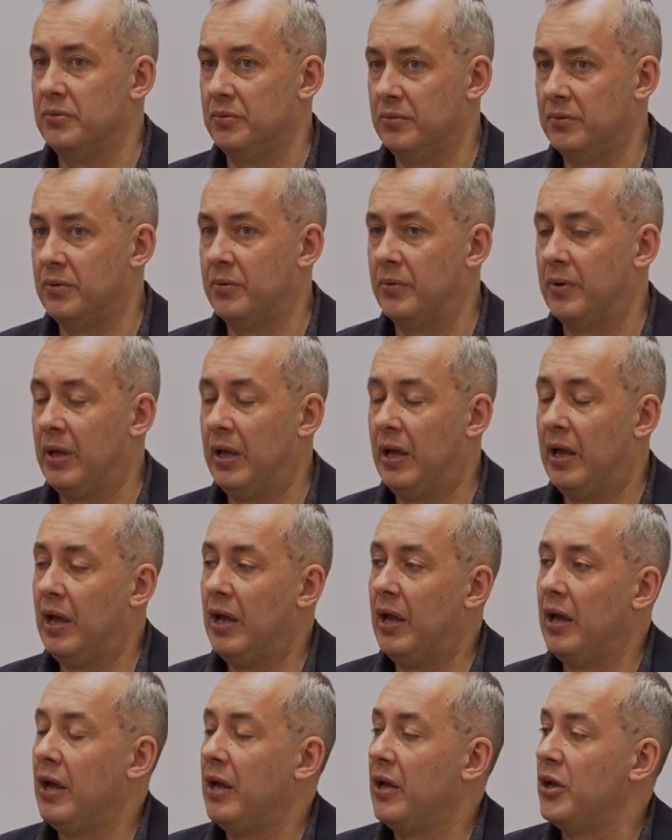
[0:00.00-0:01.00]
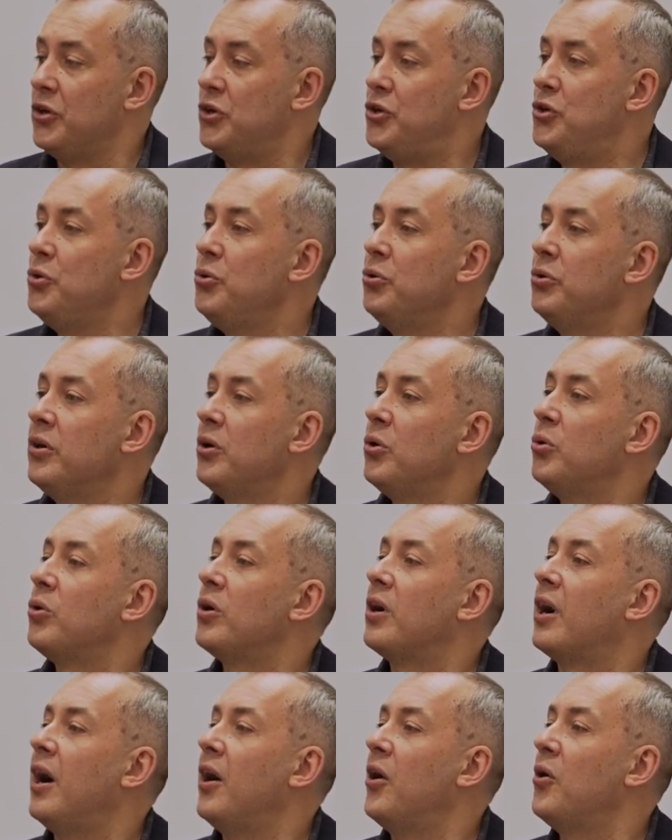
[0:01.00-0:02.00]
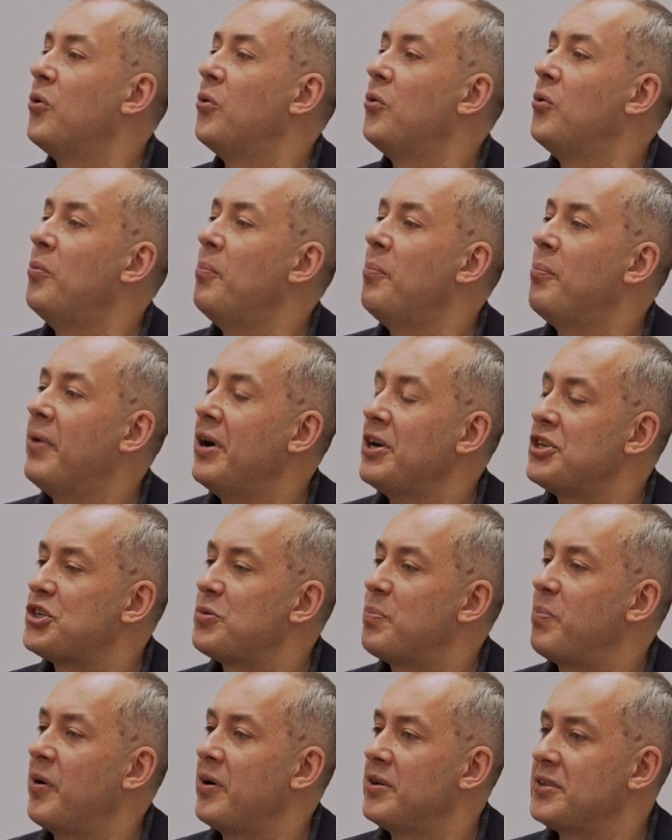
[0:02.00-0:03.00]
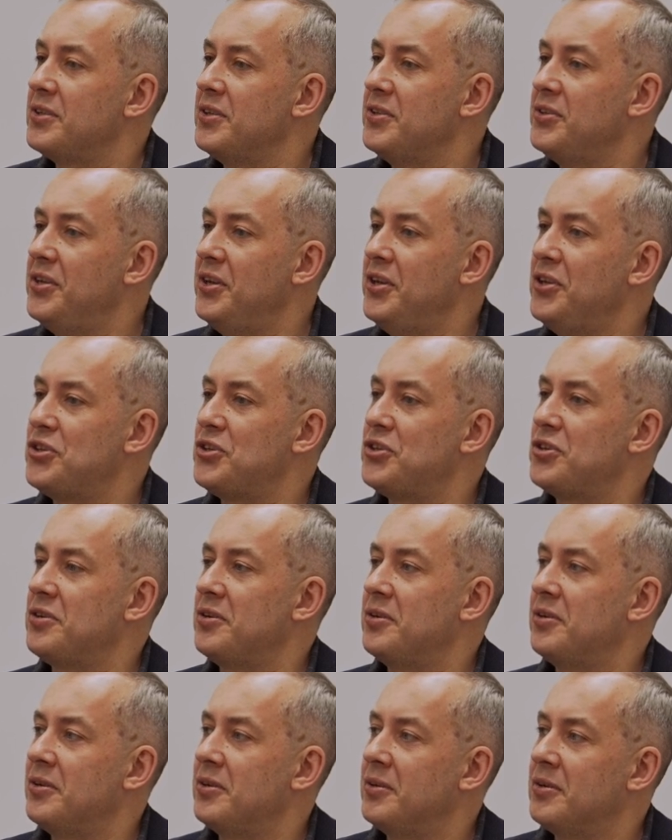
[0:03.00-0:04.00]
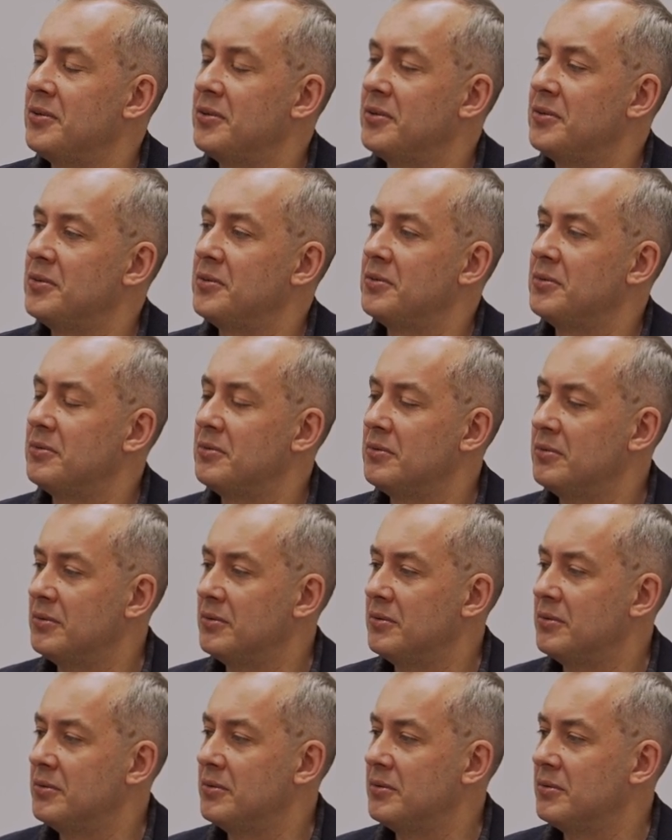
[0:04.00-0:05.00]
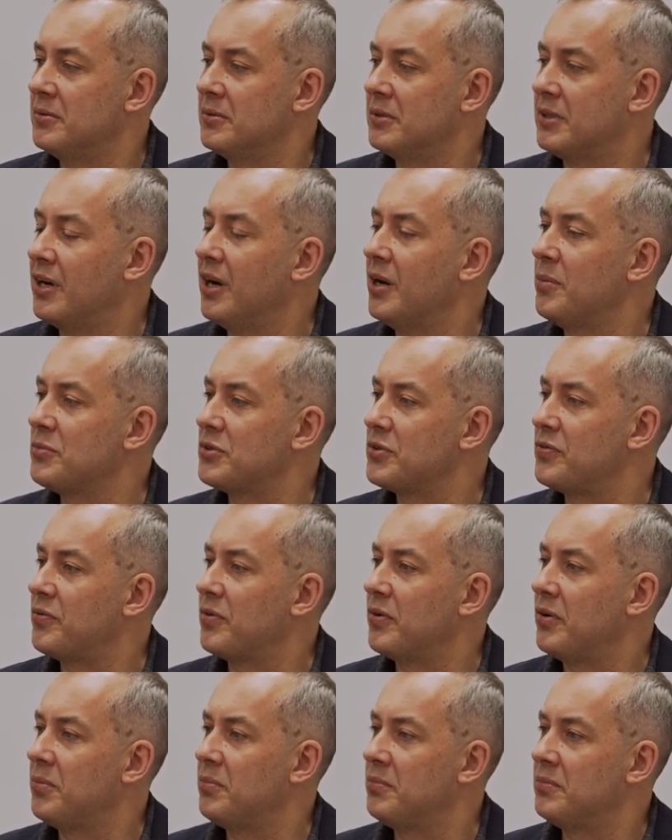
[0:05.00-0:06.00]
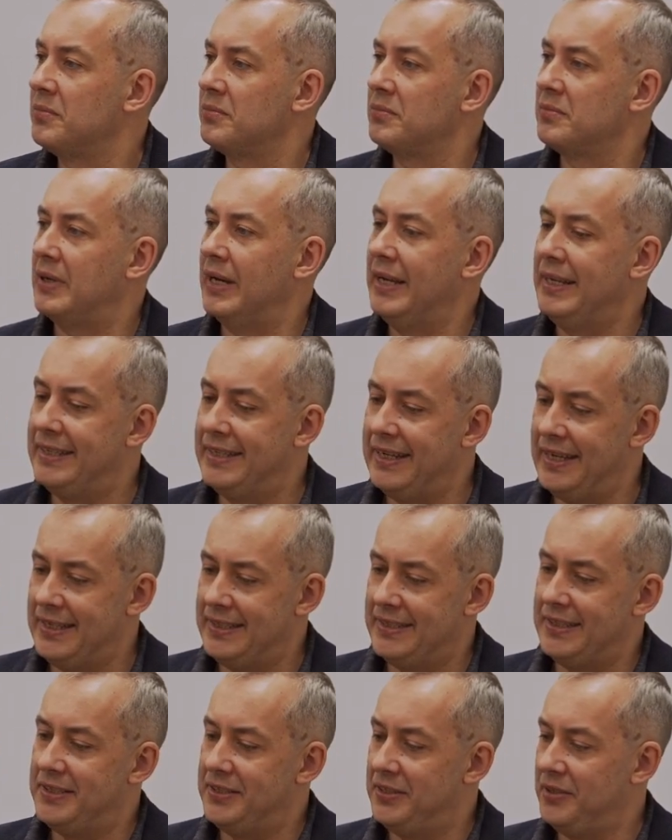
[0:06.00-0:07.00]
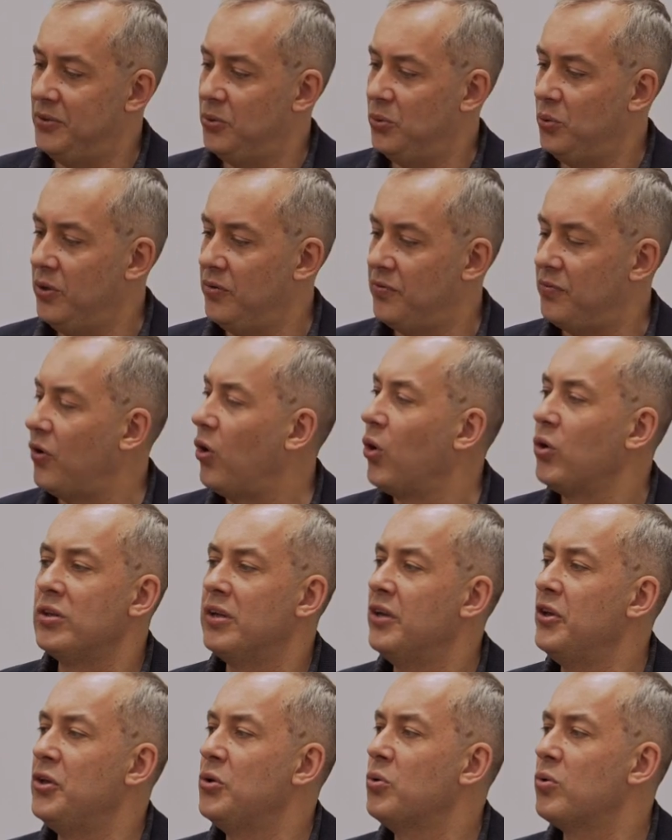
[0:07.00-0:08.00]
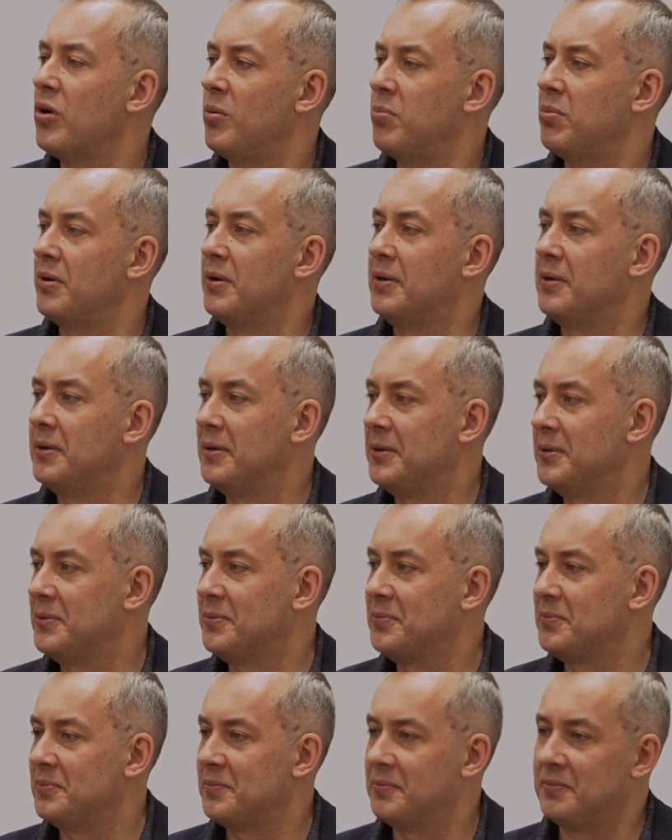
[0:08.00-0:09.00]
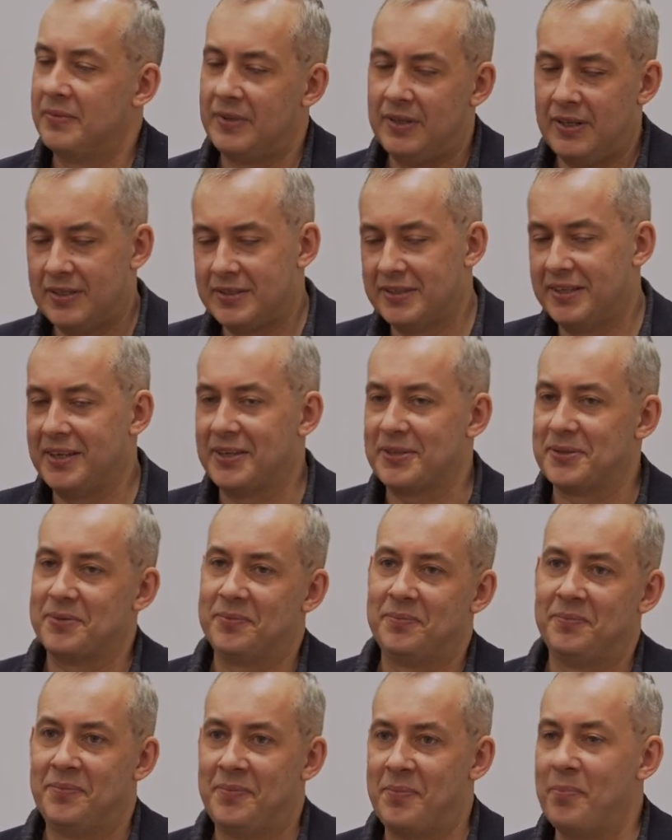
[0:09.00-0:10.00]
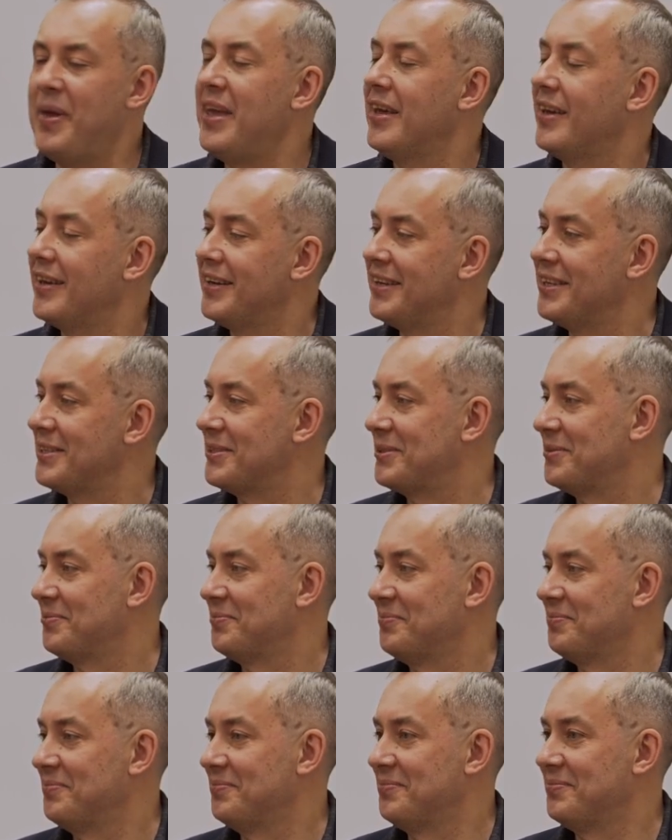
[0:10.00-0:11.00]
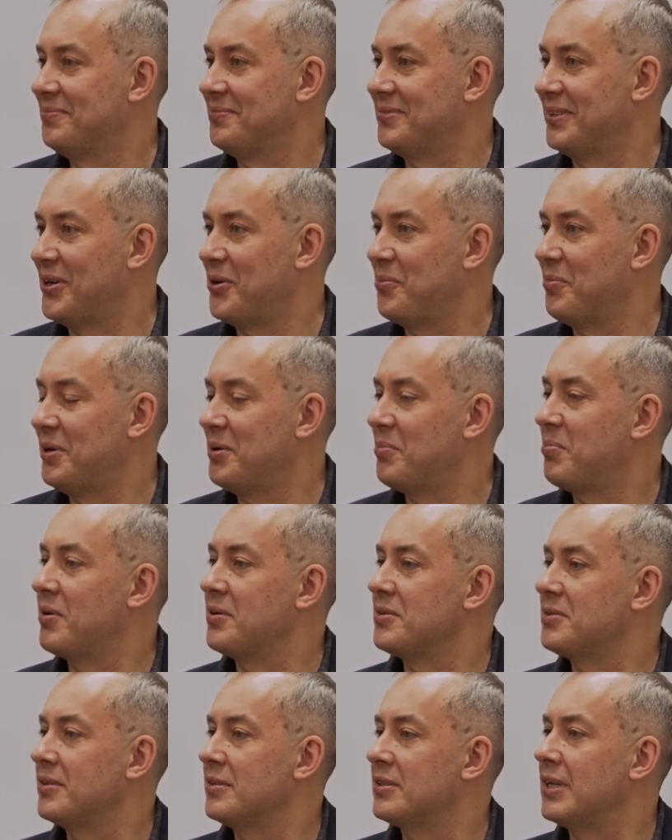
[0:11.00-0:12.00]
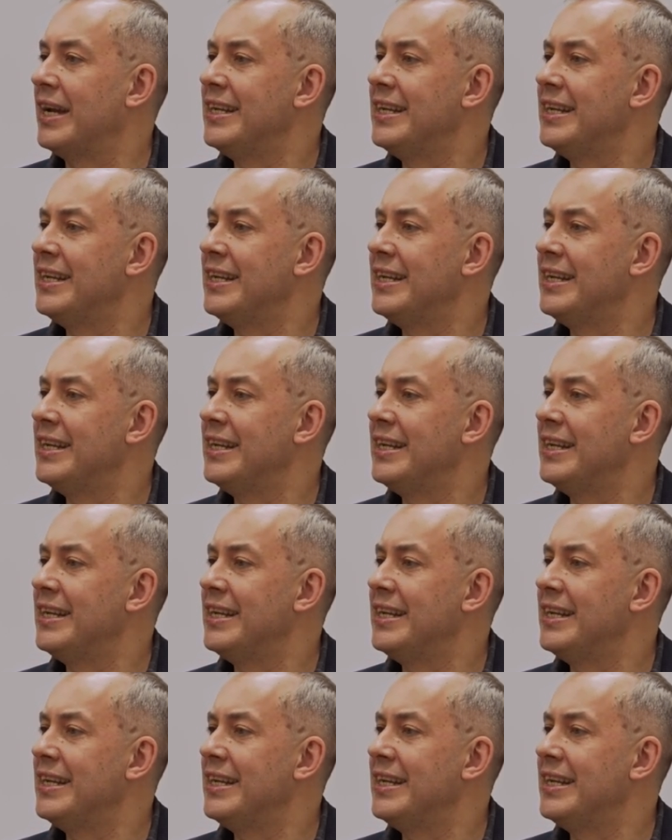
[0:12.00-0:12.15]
No. Do you know how much percentage uh, uh, comes from identity with only Europe? Let's guess. Make a guess. How many persons?